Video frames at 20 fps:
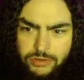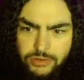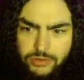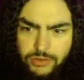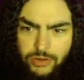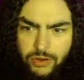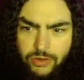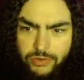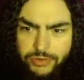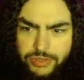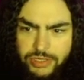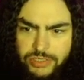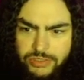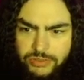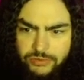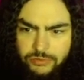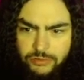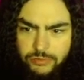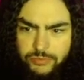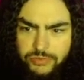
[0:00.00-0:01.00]
But all these
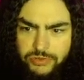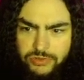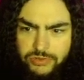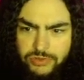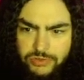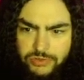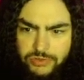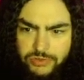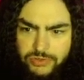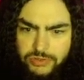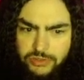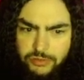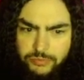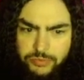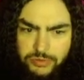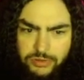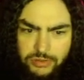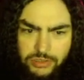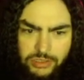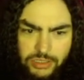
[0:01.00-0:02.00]
groups are so
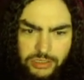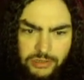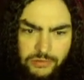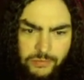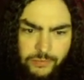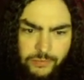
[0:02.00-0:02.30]
stupid looking.